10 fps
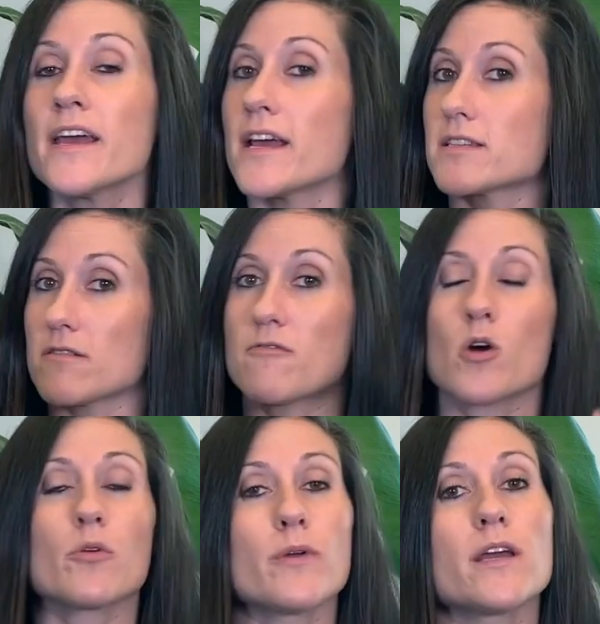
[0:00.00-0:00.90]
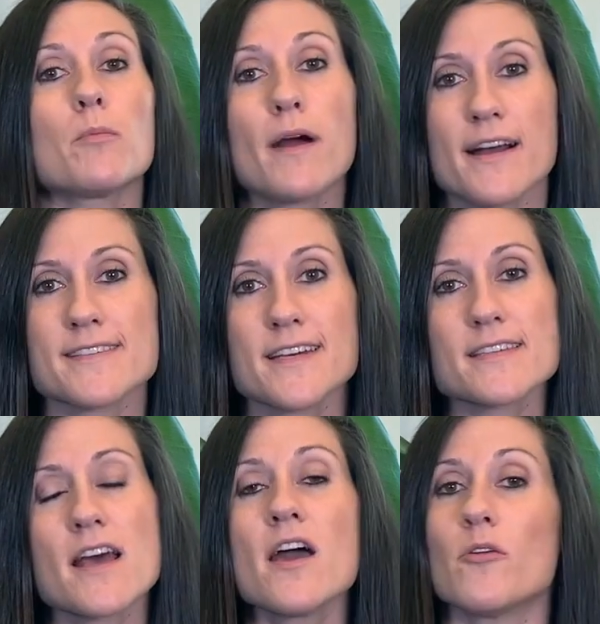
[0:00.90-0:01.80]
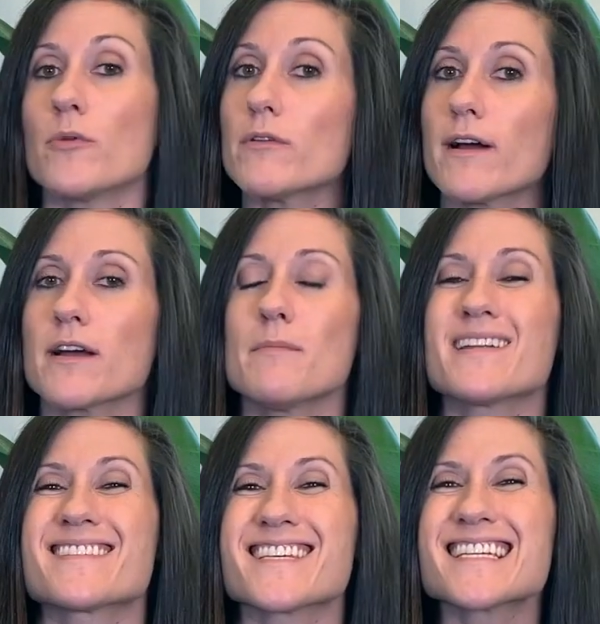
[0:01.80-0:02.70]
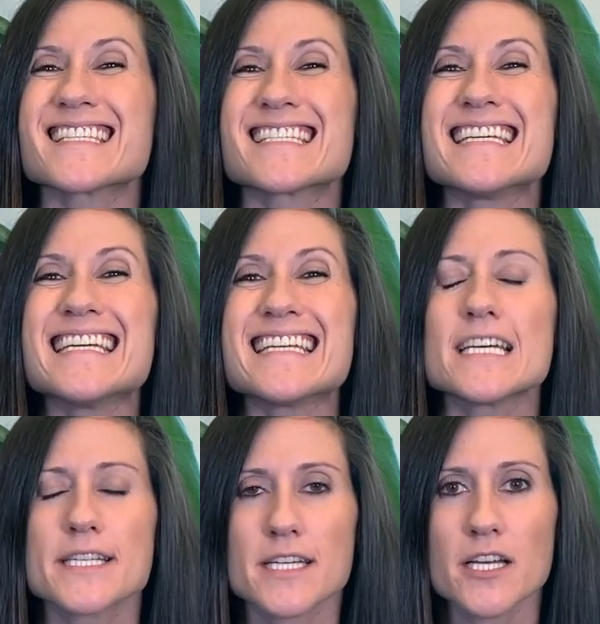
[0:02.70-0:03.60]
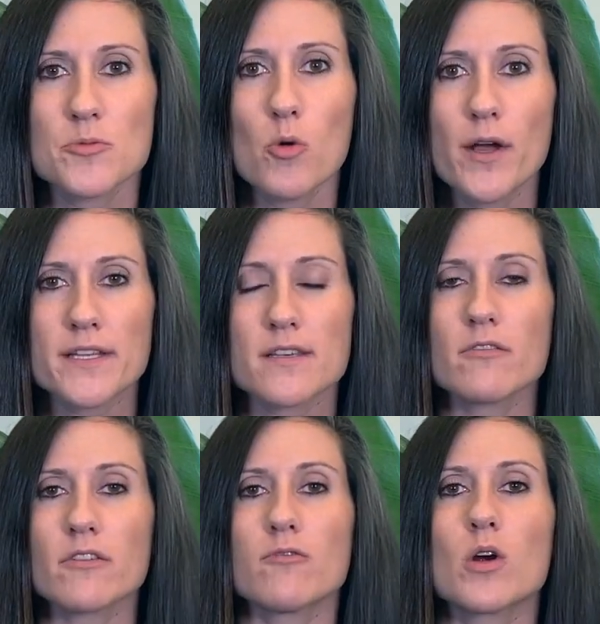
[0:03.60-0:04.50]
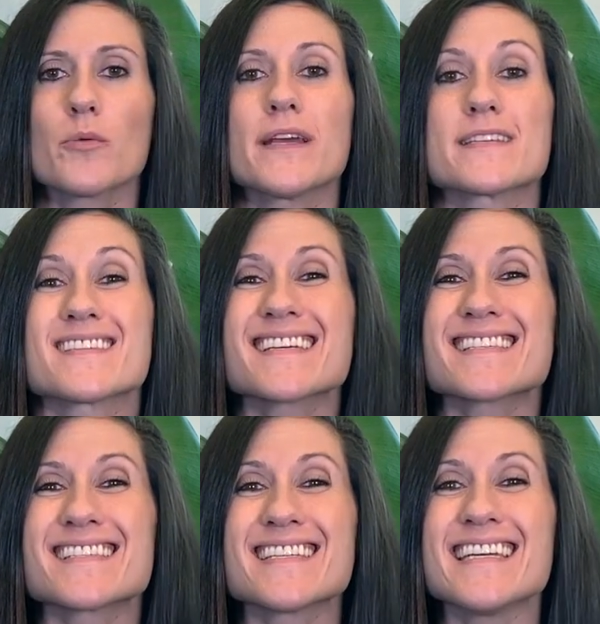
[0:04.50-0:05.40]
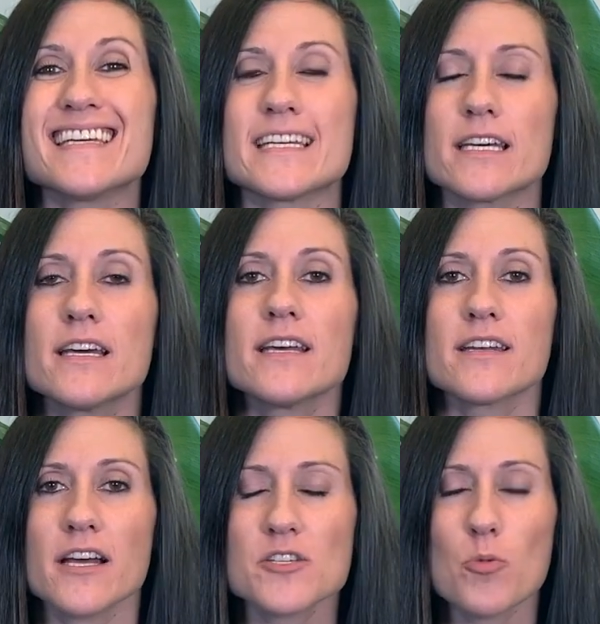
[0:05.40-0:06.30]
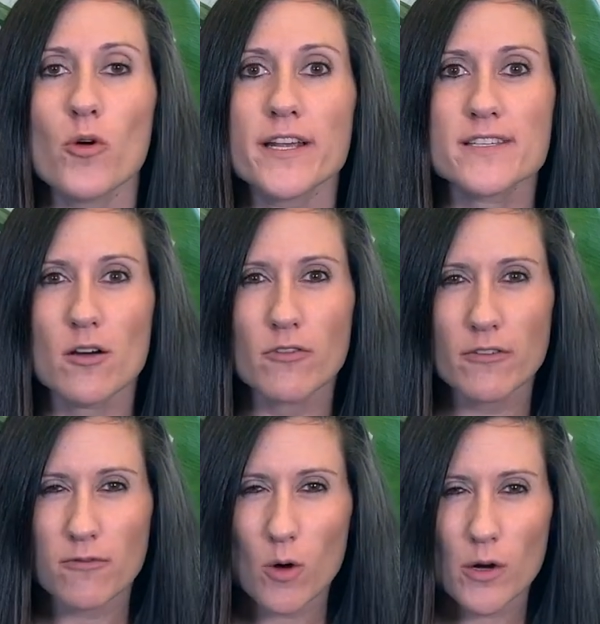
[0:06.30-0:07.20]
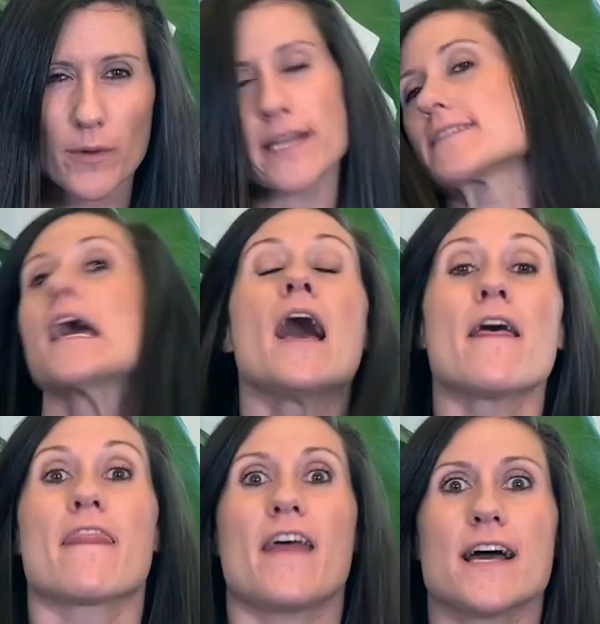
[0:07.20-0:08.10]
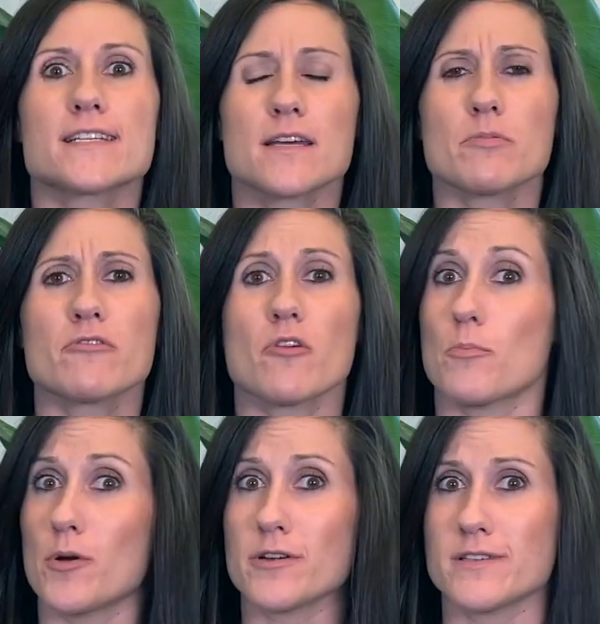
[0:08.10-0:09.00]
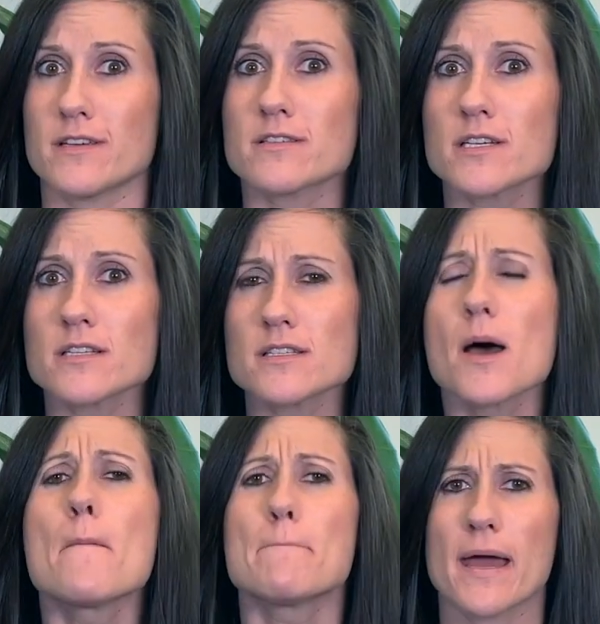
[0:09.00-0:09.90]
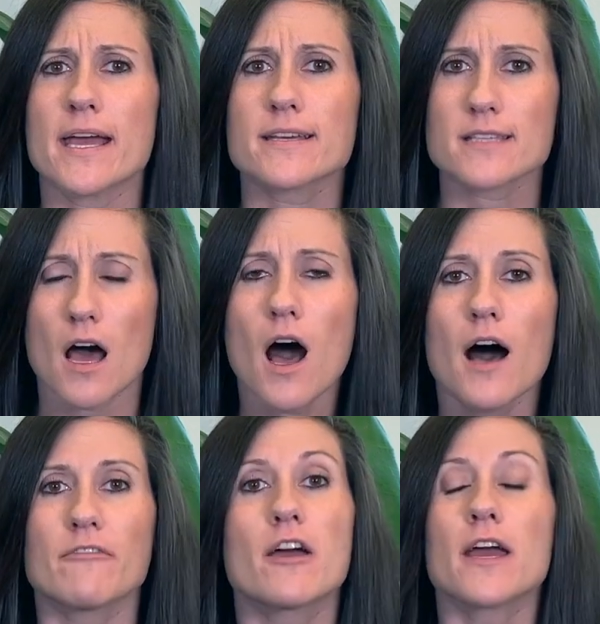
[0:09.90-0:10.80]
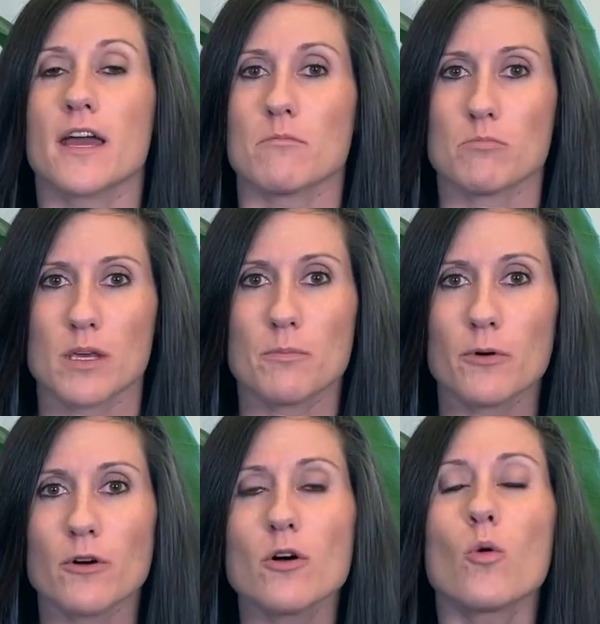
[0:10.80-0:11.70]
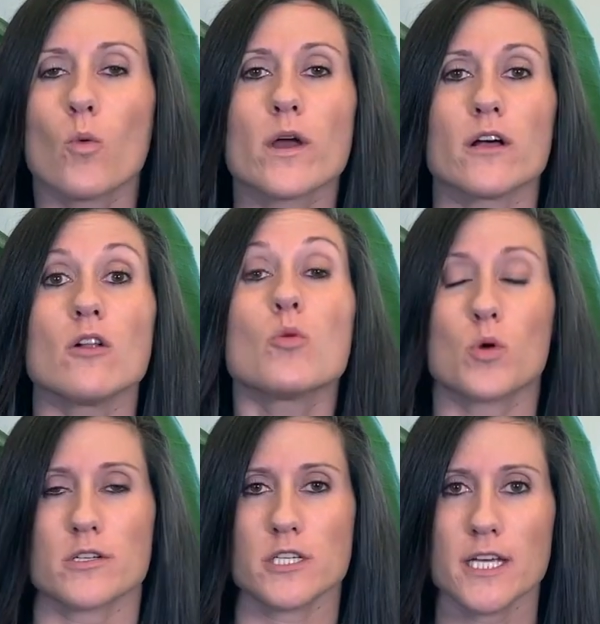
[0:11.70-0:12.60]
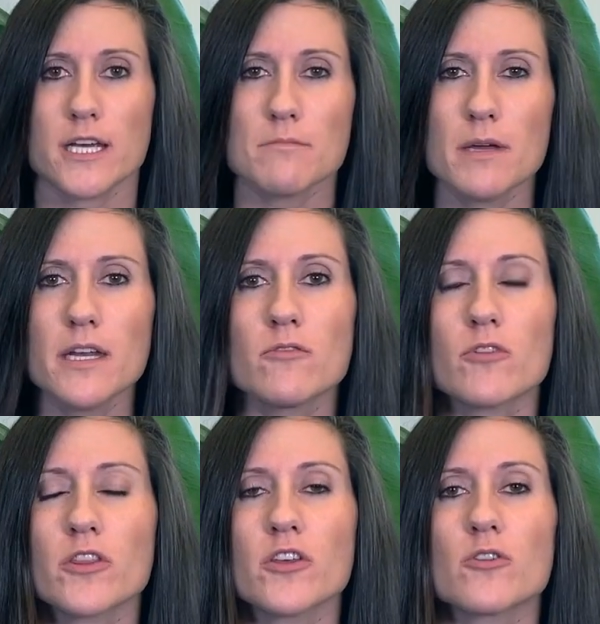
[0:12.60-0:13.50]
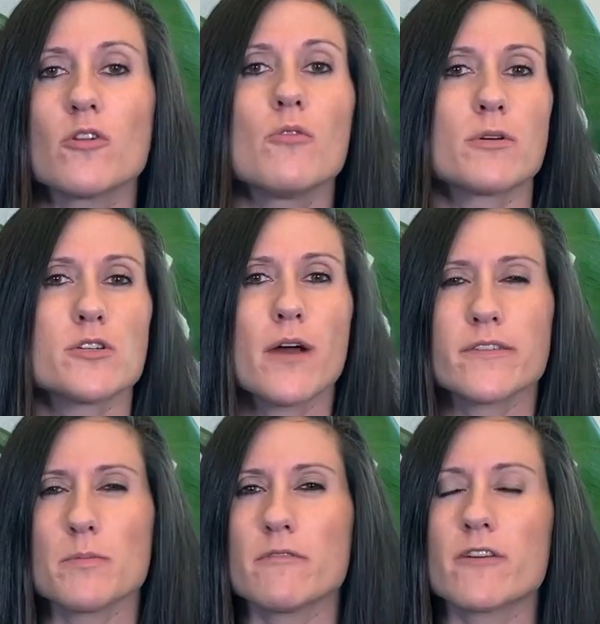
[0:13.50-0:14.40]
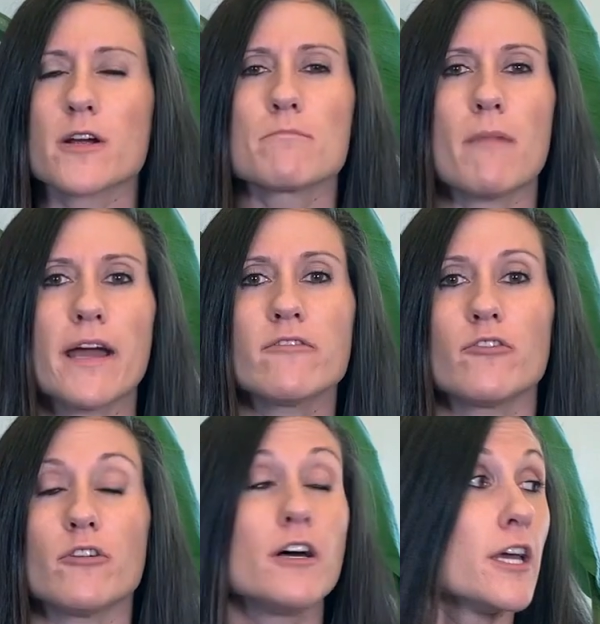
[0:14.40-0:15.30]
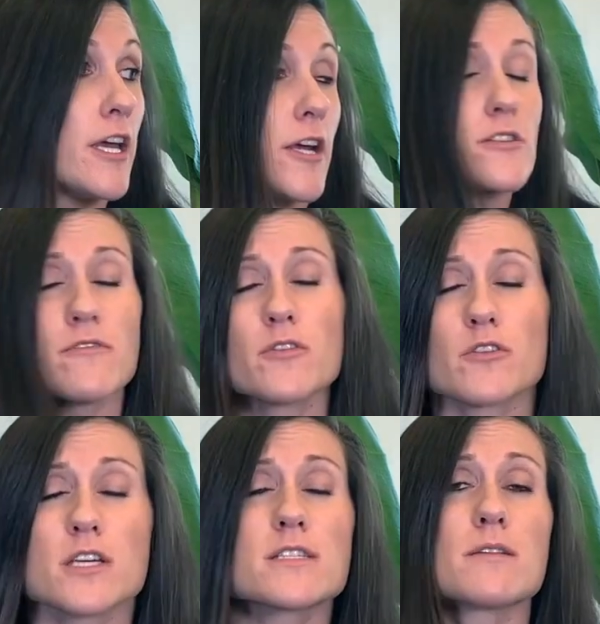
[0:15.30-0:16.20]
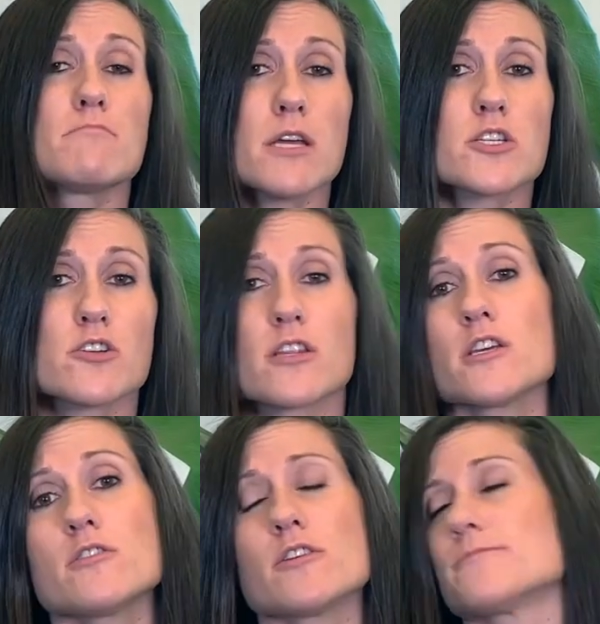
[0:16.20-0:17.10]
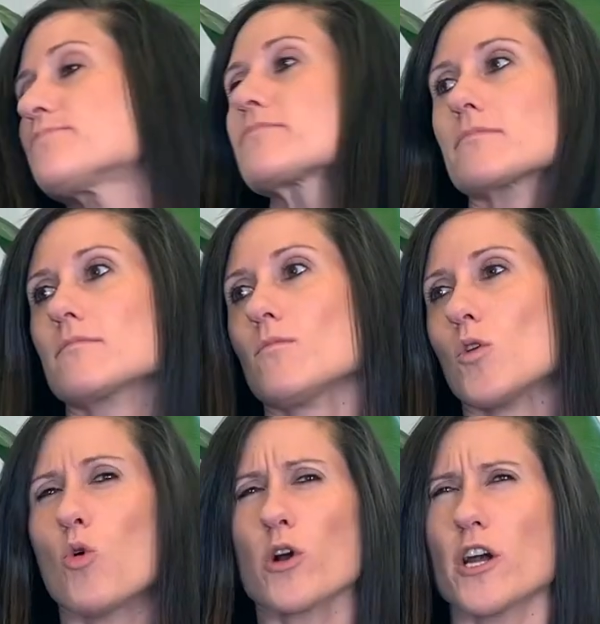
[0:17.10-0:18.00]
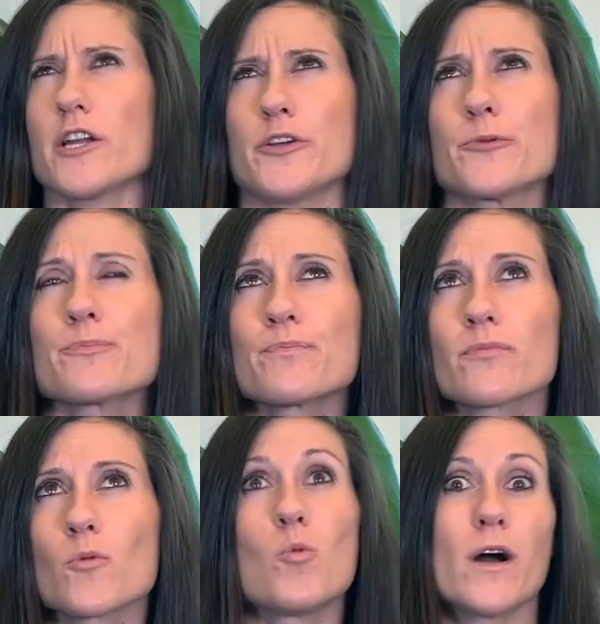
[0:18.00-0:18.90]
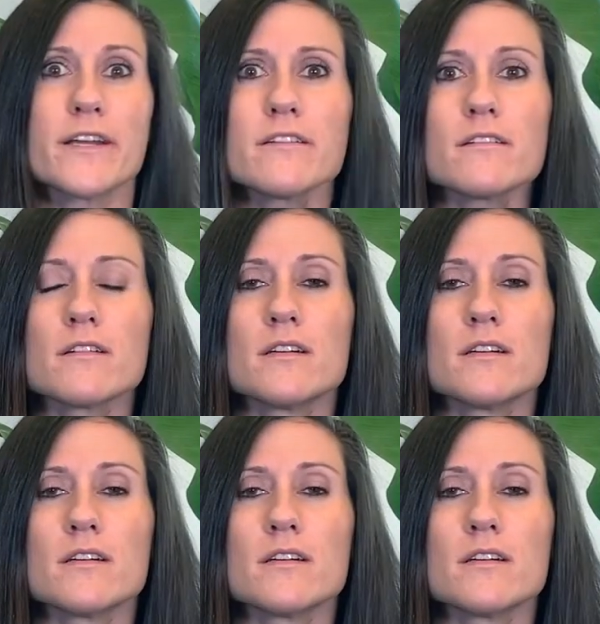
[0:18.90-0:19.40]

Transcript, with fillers: It's a four-week process, and we recommend sixteen touch points over four weeks. sixteen touch points over four weeks. That type of persistence pays off, and people will want to take a meeting with you, but you have to be very mindful. Here's a few things to make sure that you do or not do. One,